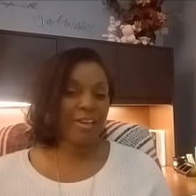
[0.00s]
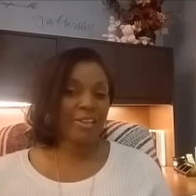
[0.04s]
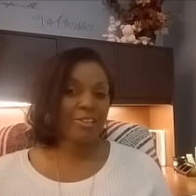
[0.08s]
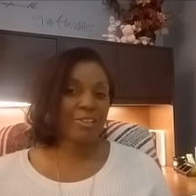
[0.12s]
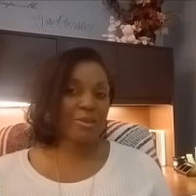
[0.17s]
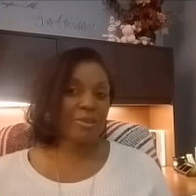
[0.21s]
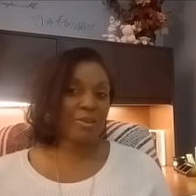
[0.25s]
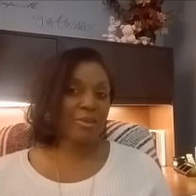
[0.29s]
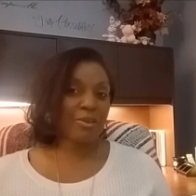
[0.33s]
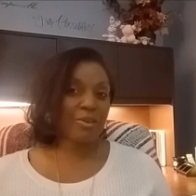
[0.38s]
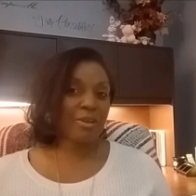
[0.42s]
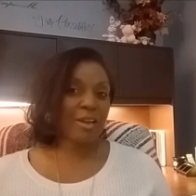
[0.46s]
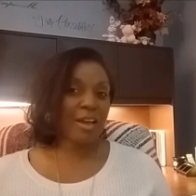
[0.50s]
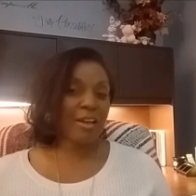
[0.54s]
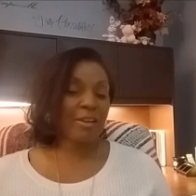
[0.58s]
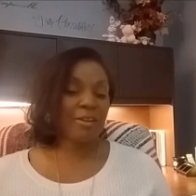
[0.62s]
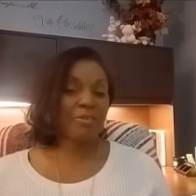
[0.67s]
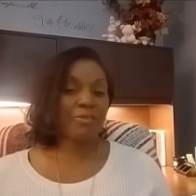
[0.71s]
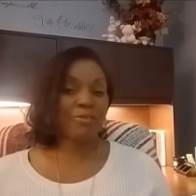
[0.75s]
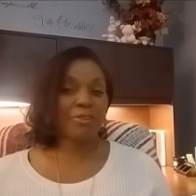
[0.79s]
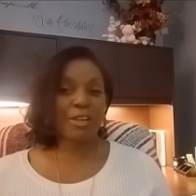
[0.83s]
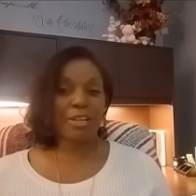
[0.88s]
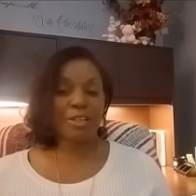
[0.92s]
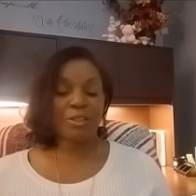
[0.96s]
So they're not
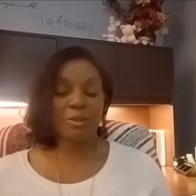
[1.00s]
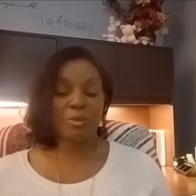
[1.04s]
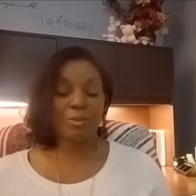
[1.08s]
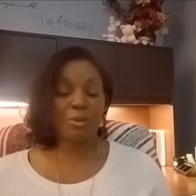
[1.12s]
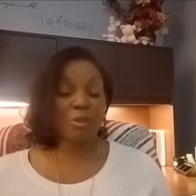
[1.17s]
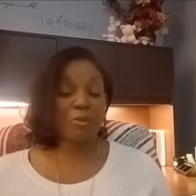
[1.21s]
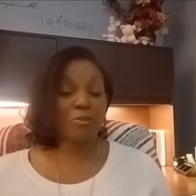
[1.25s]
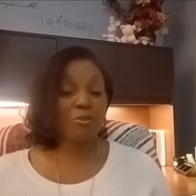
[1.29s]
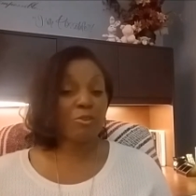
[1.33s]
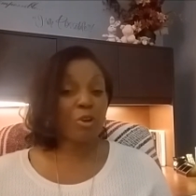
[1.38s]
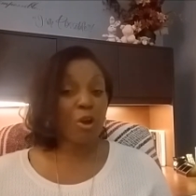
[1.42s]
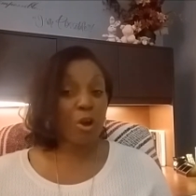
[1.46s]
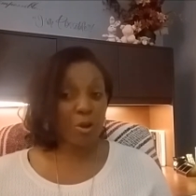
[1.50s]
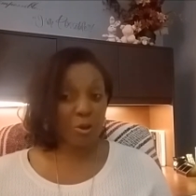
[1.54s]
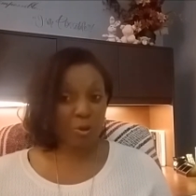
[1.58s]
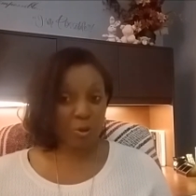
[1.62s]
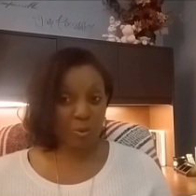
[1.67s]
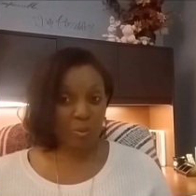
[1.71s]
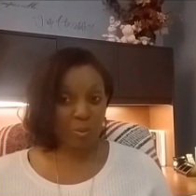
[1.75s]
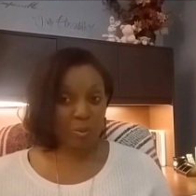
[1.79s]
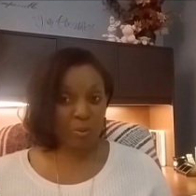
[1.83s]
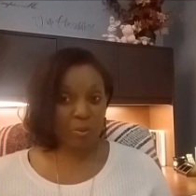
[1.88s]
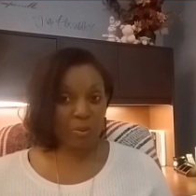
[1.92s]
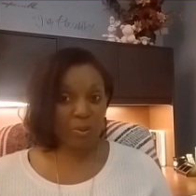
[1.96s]
afraid to be
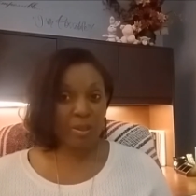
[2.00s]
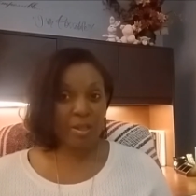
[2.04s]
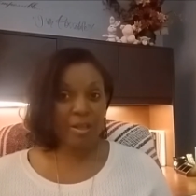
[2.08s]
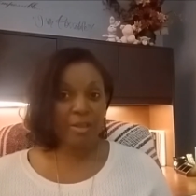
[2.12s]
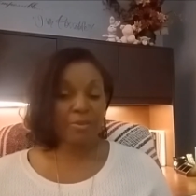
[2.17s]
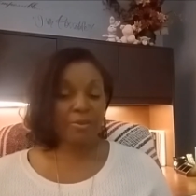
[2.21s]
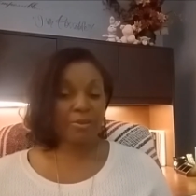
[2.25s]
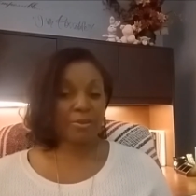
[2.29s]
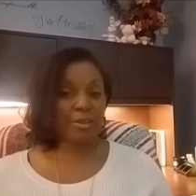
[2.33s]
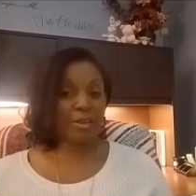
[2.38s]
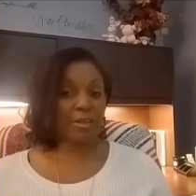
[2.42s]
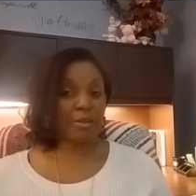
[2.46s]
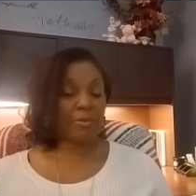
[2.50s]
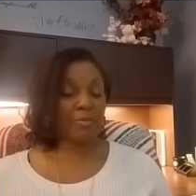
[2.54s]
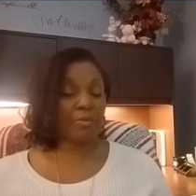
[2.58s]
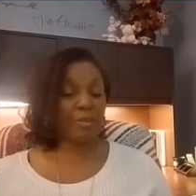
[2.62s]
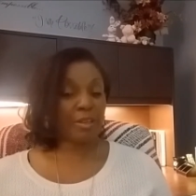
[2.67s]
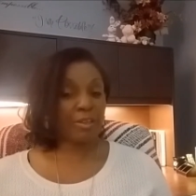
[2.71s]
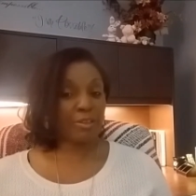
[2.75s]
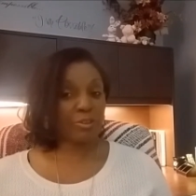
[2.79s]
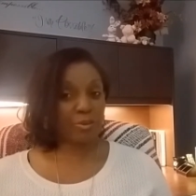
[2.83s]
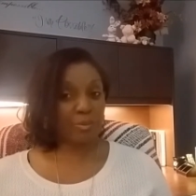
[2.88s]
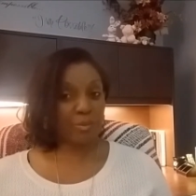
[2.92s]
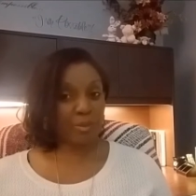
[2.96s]
vulnerable. They're not
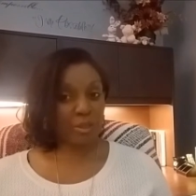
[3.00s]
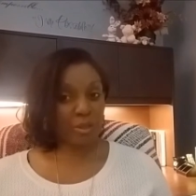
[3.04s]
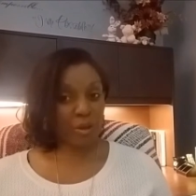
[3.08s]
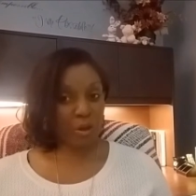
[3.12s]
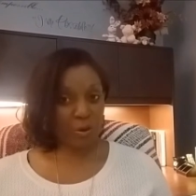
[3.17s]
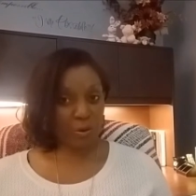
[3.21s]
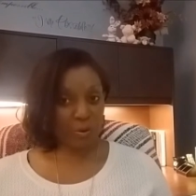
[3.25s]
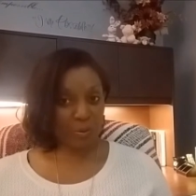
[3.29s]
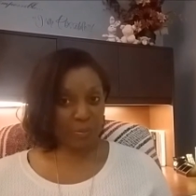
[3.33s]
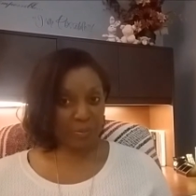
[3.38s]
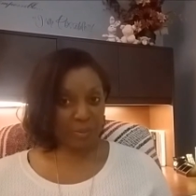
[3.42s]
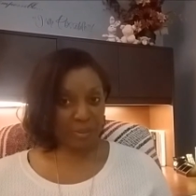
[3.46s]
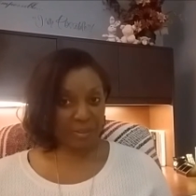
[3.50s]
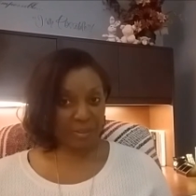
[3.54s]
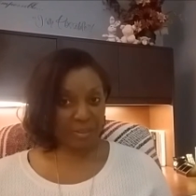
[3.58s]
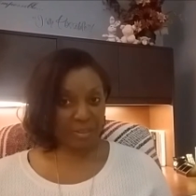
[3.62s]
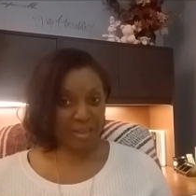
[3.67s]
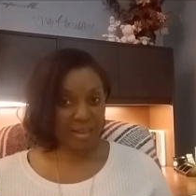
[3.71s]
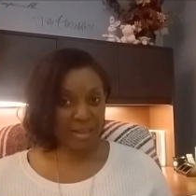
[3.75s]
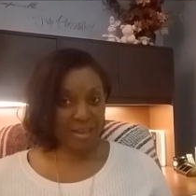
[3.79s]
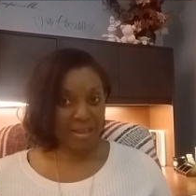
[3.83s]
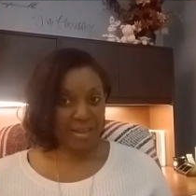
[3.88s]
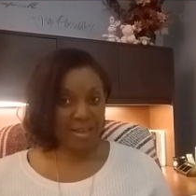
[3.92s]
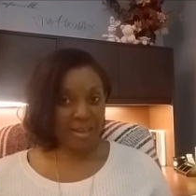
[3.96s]
afraid to be open,
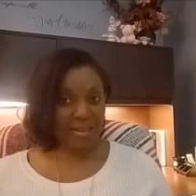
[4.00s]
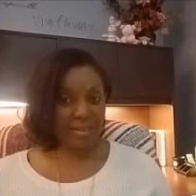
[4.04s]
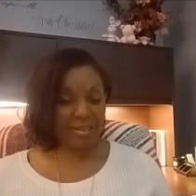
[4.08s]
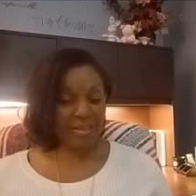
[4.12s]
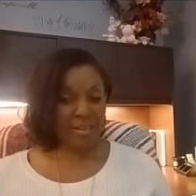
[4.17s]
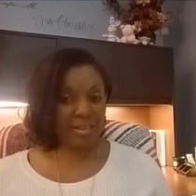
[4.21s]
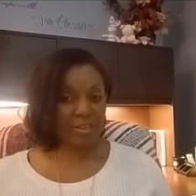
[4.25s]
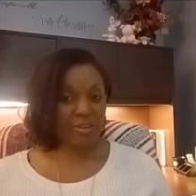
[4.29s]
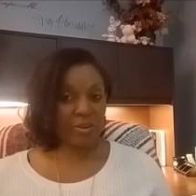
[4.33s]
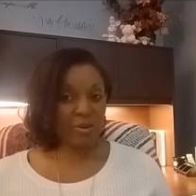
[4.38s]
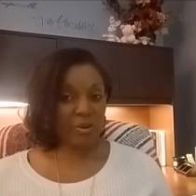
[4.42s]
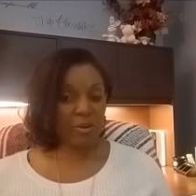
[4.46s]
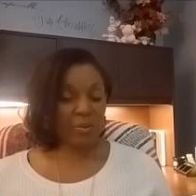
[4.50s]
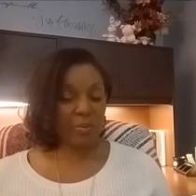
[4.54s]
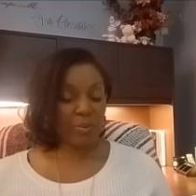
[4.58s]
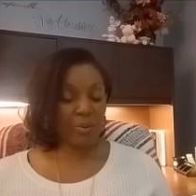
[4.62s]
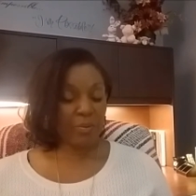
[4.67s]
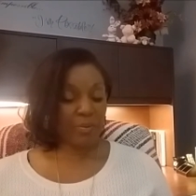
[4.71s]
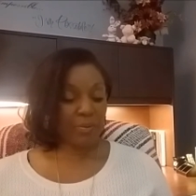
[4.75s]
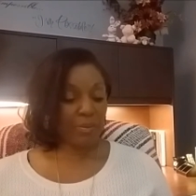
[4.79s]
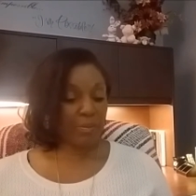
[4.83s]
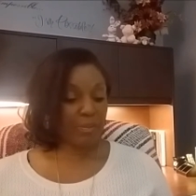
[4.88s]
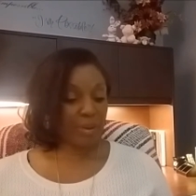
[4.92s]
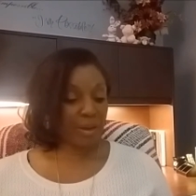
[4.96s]
and they know
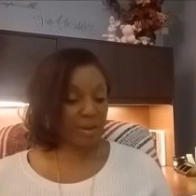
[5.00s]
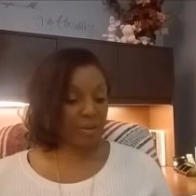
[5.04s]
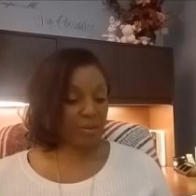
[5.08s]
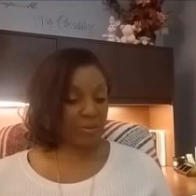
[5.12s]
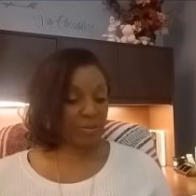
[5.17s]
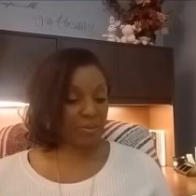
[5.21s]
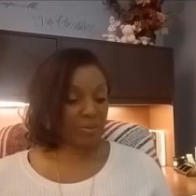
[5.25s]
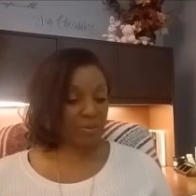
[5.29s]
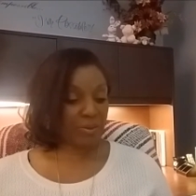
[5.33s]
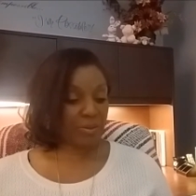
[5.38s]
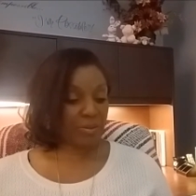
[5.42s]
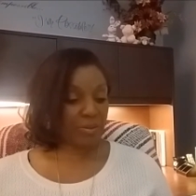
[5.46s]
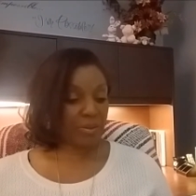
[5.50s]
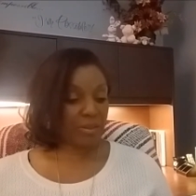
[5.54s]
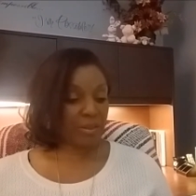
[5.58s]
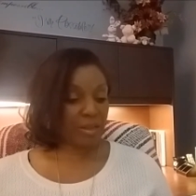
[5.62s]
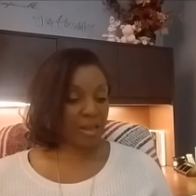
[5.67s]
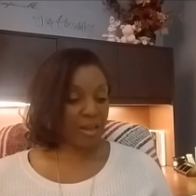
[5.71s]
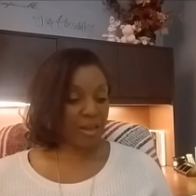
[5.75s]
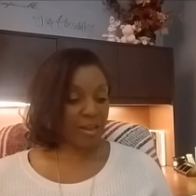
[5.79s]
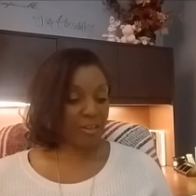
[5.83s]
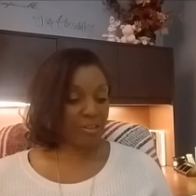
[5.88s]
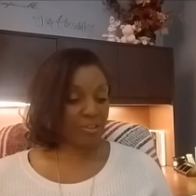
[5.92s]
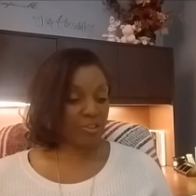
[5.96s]
where the
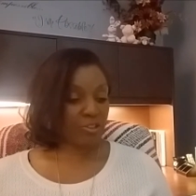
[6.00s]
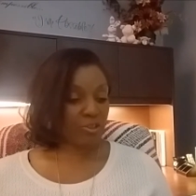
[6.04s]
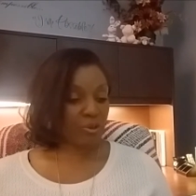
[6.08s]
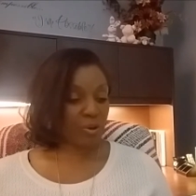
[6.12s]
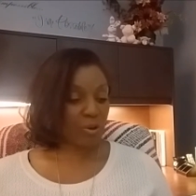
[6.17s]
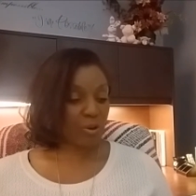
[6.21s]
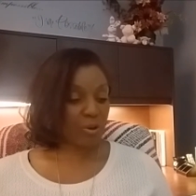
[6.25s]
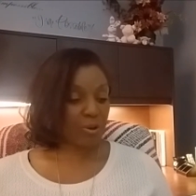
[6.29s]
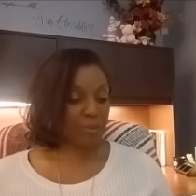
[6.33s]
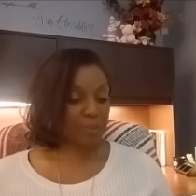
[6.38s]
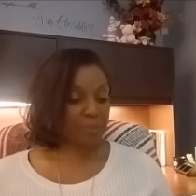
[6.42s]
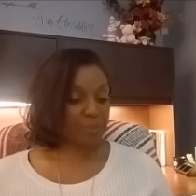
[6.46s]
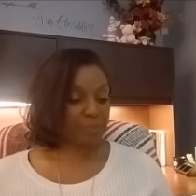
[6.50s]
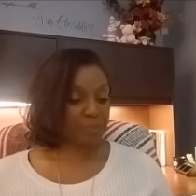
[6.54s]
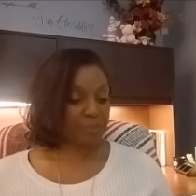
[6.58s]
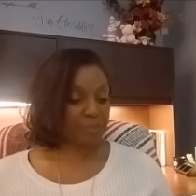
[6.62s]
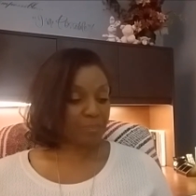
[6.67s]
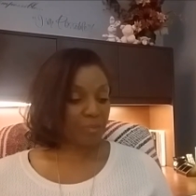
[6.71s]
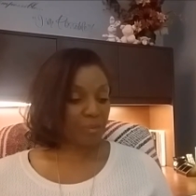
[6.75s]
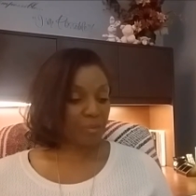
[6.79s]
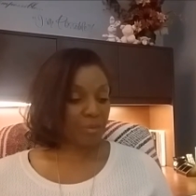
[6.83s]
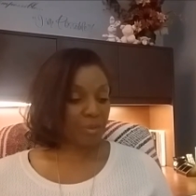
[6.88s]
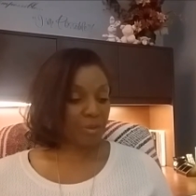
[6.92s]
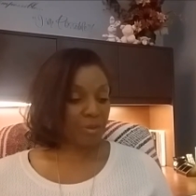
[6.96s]
lines are
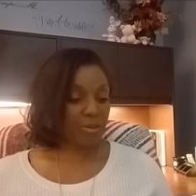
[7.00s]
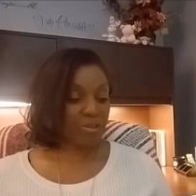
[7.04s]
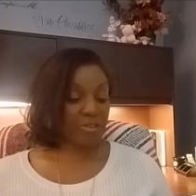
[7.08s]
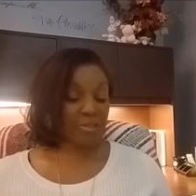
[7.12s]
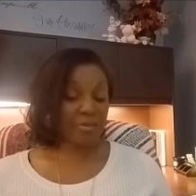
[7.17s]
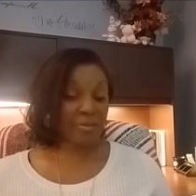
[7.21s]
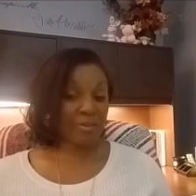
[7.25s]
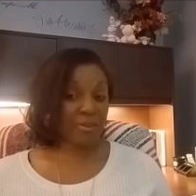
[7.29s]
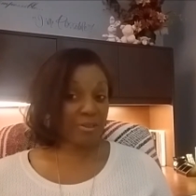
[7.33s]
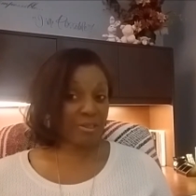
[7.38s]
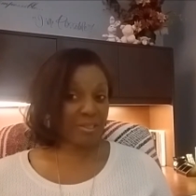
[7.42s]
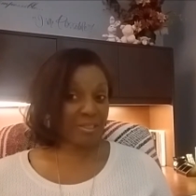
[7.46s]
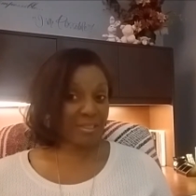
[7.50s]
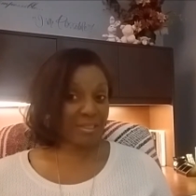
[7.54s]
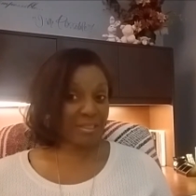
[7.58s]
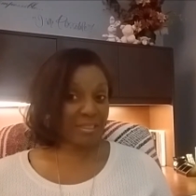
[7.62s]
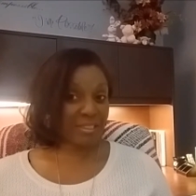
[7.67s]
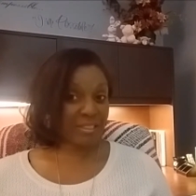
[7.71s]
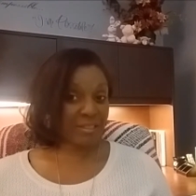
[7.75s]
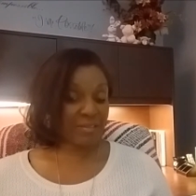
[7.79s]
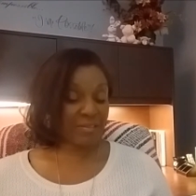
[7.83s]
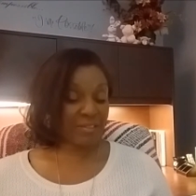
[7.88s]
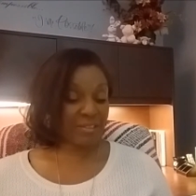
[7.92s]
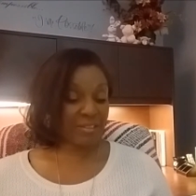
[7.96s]
because of their
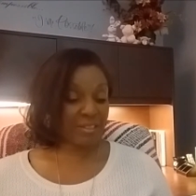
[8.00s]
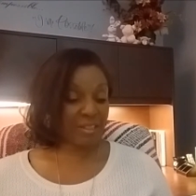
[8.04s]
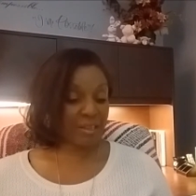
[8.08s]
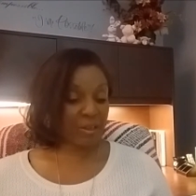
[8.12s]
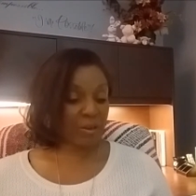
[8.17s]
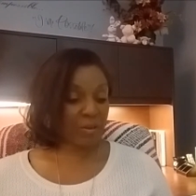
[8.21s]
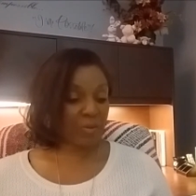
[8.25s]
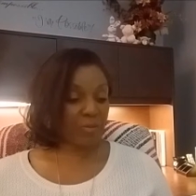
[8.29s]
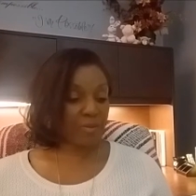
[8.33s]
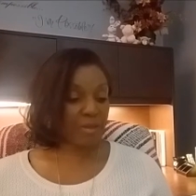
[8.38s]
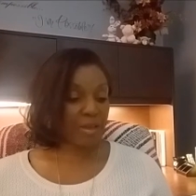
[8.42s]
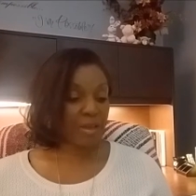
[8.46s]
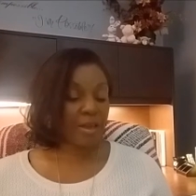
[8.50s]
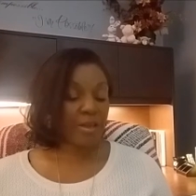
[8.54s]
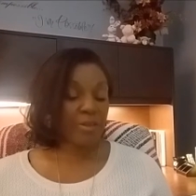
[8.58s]
sense of self.